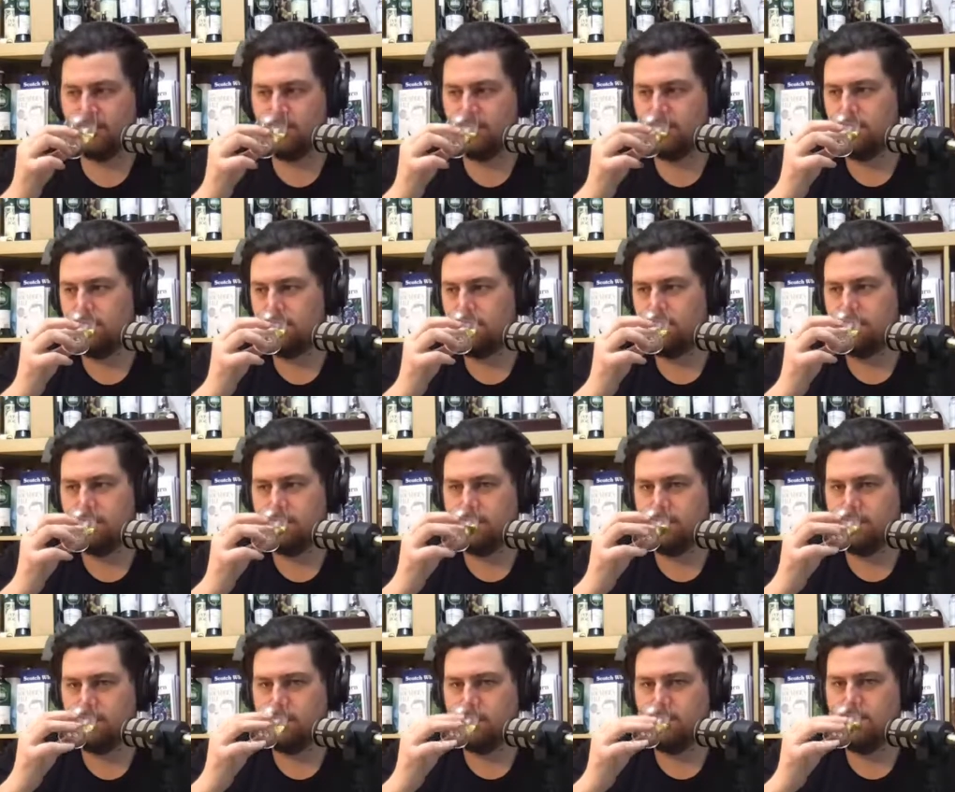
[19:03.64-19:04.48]

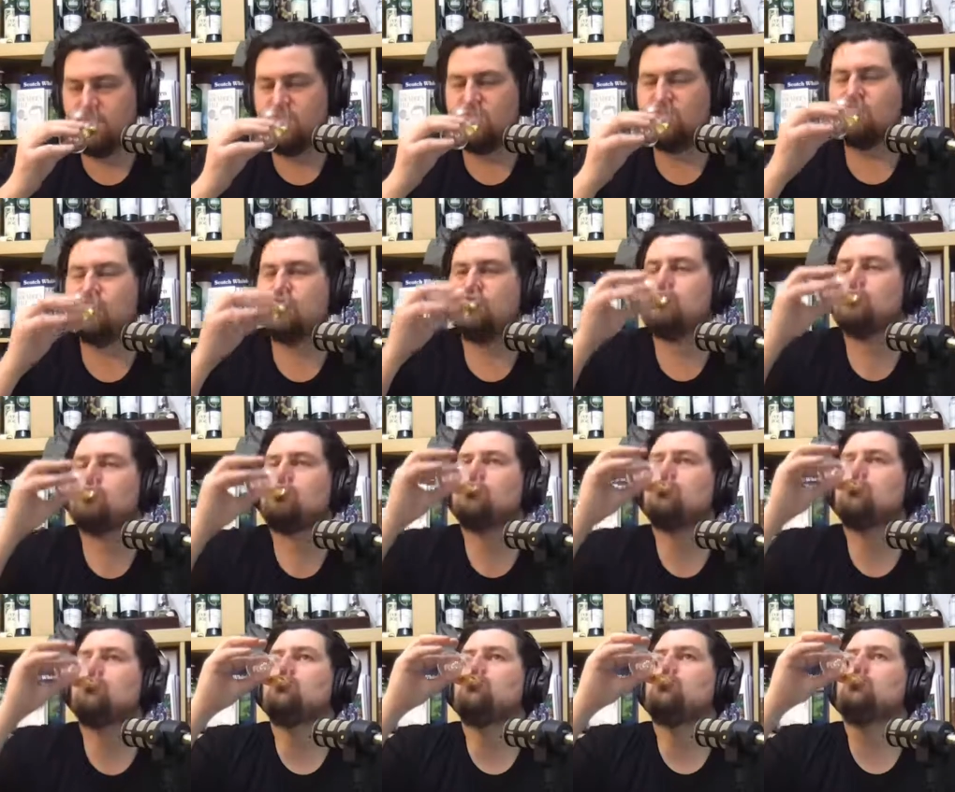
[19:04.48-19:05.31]

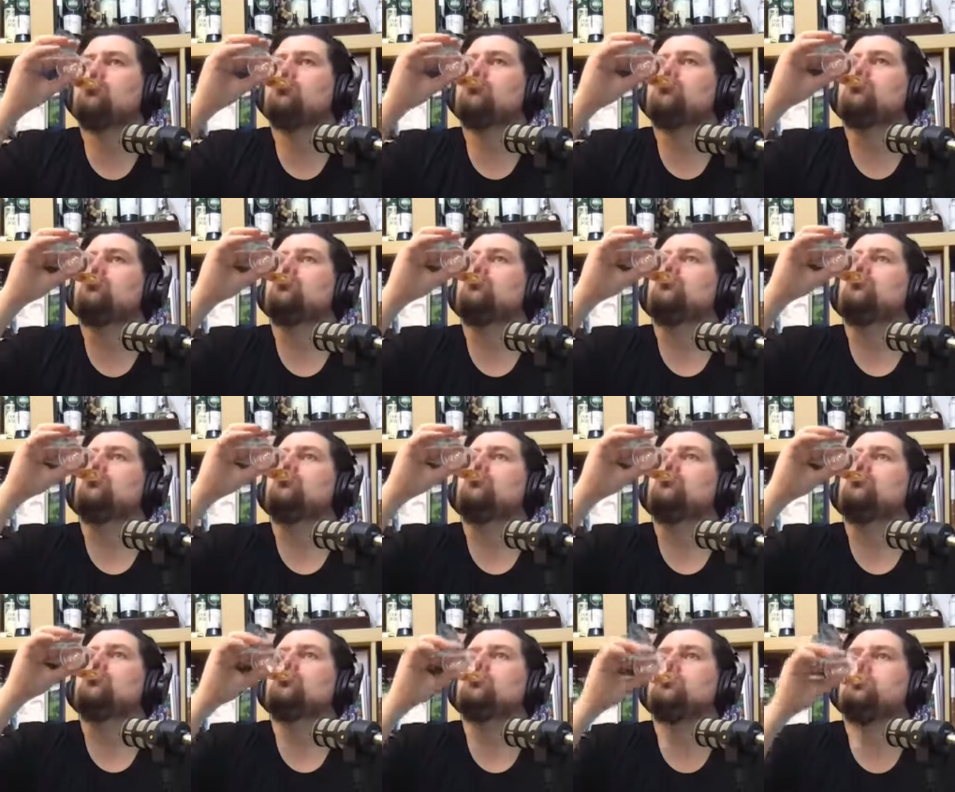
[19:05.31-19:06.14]

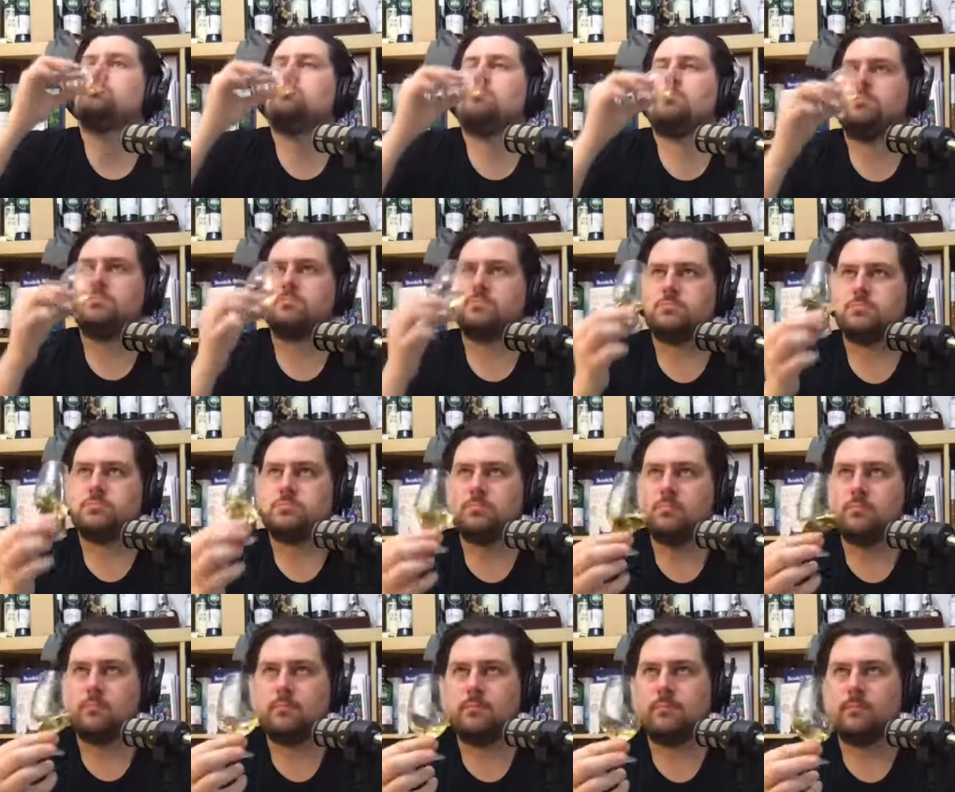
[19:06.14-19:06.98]

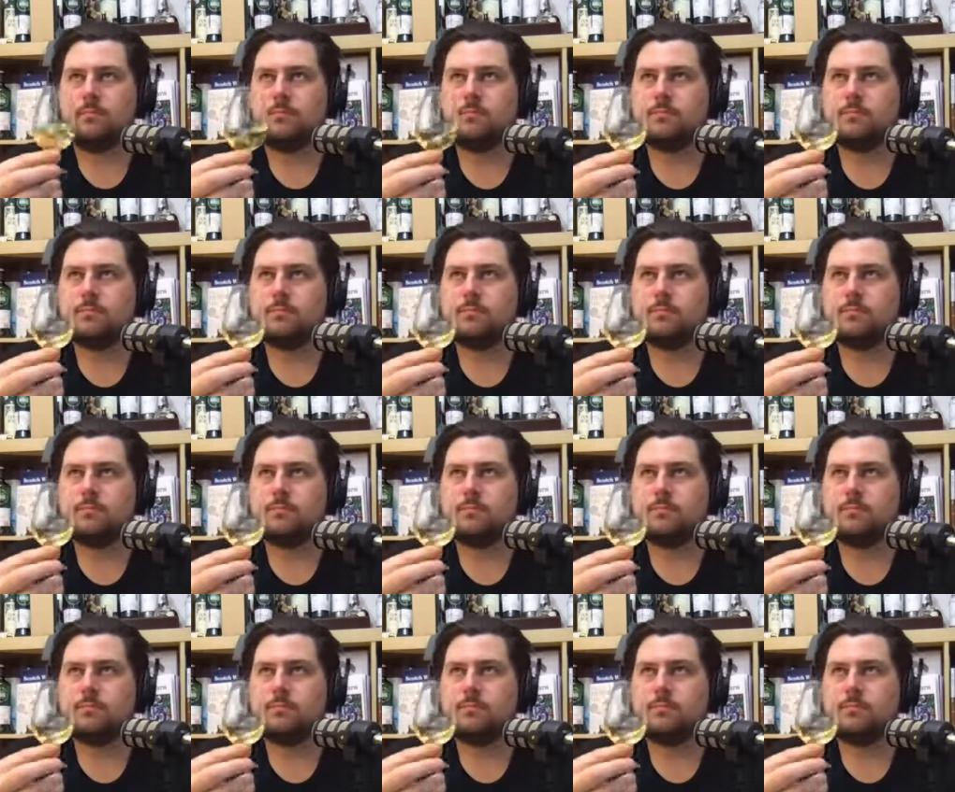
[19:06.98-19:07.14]
(no one is talking)